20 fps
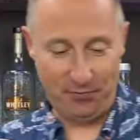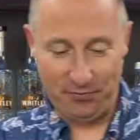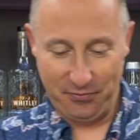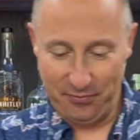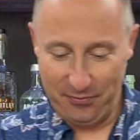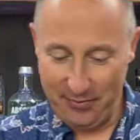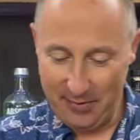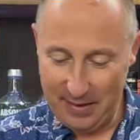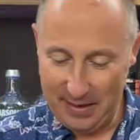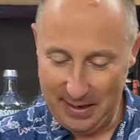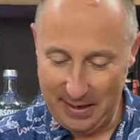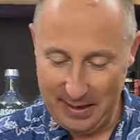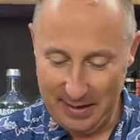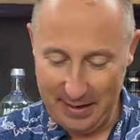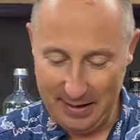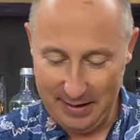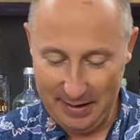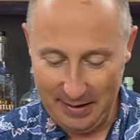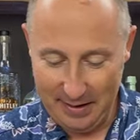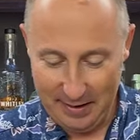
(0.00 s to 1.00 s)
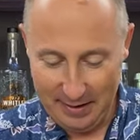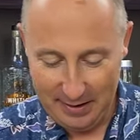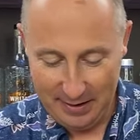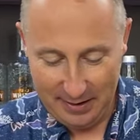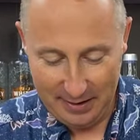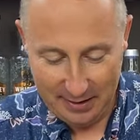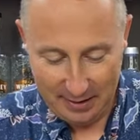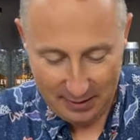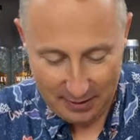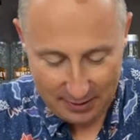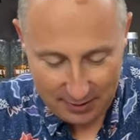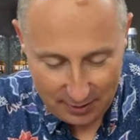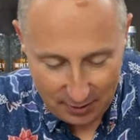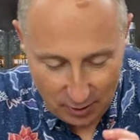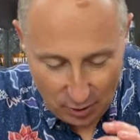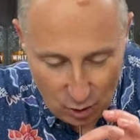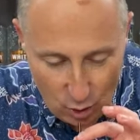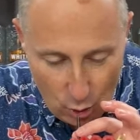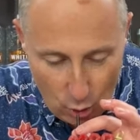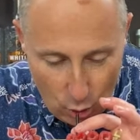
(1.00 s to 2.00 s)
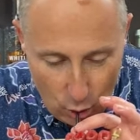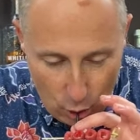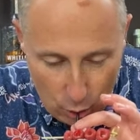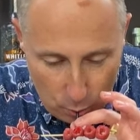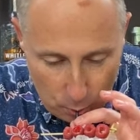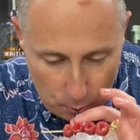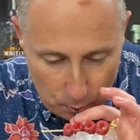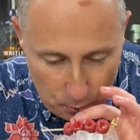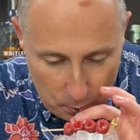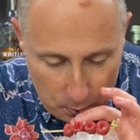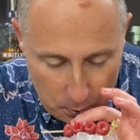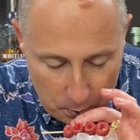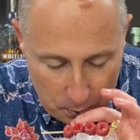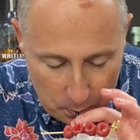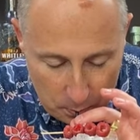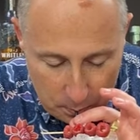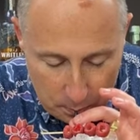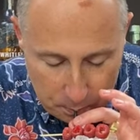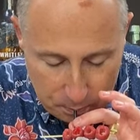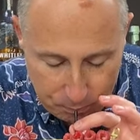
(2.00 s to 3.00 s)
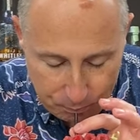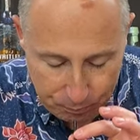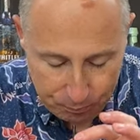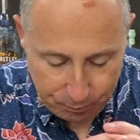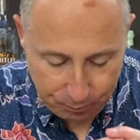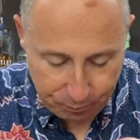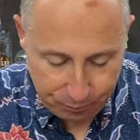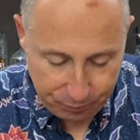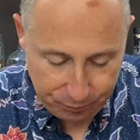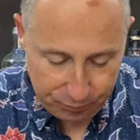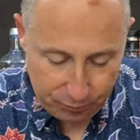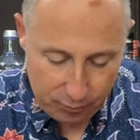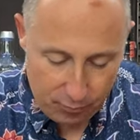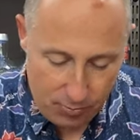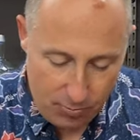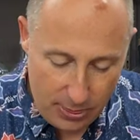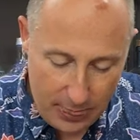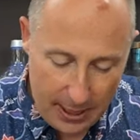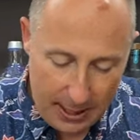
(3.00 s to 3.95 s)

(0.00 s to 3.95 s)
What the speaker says: Nobody speaks.